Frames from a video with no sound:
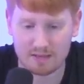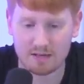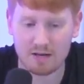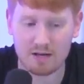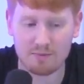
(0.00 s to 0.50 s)

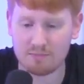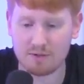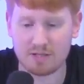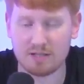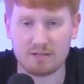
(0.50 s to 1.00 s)

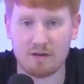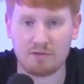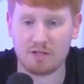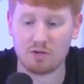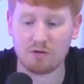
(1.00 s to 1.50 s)
which is
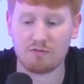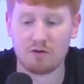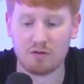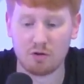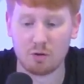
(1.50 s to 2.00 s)
obviously good
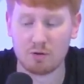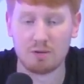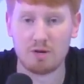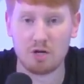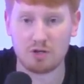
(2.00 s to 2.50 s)
for the club
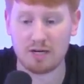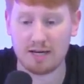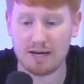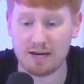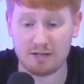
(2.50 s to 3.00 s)

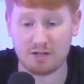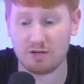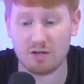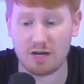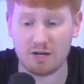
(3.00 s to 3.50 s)
commercially, and it's
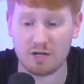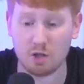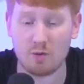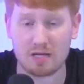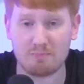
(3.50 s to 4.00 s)
a
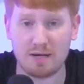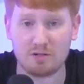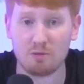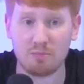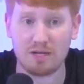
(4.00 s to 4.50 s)

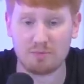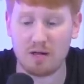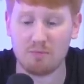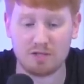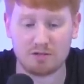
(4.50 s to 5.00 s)
US-based company as
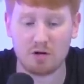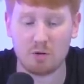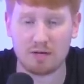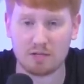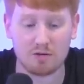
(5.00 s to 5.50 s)
well, which is
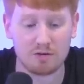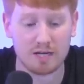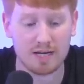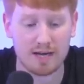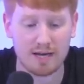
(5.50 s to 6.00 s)
always good.
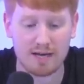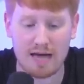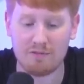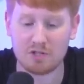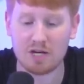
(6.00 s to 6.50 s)

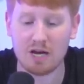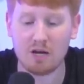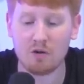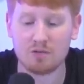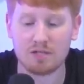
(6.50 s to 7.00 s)
Everton are
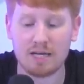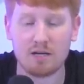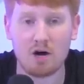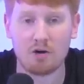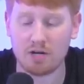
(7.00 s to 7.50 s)
closing
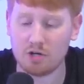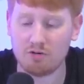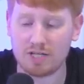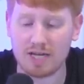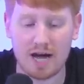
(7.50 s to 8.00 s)
in on
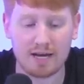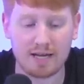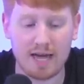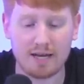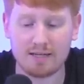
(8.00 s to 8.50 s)
Idrissa Gana
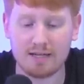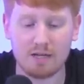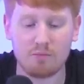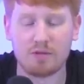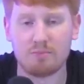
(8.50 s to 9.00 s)
Gueye
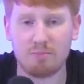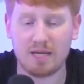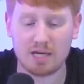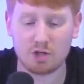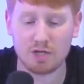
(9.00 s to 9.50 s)
deal with
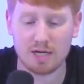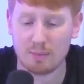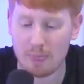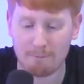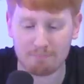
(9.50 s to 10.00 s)
PSG.
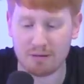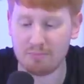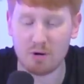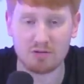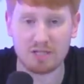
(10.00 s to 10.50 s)
Been
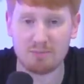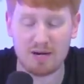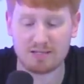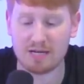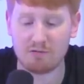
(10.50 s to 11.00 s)
reported in the
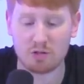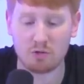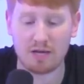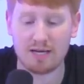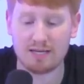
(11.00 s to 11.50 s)
past hour or so
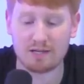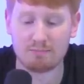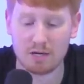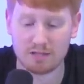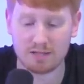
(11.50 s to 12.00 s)
that he is
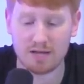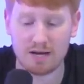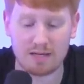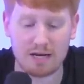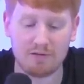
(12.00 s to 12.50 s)
on
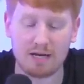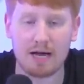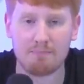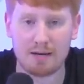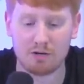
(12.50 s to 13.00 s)
Merseyside having
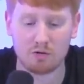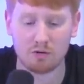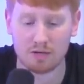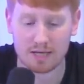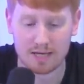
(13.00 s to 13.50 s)
a medical.